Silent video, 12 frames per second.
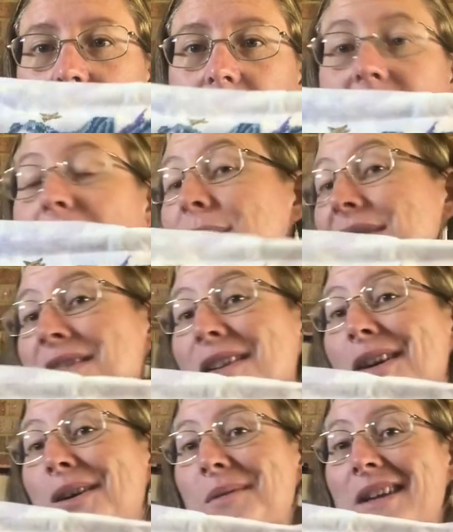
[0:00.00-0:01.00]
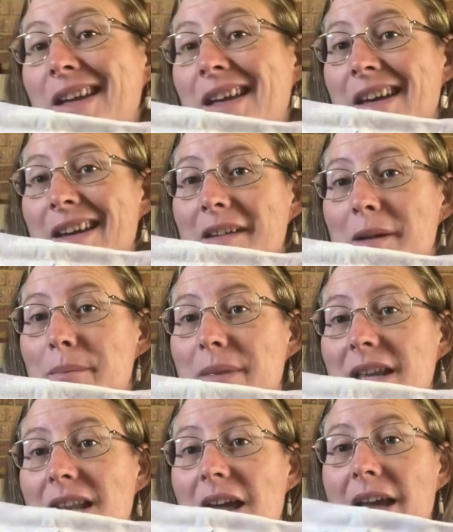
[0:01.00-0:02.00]
So I'm just gonna hold it here and
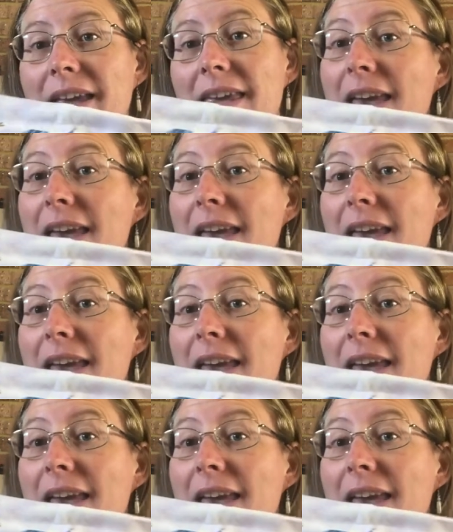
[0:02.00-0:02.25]
be like,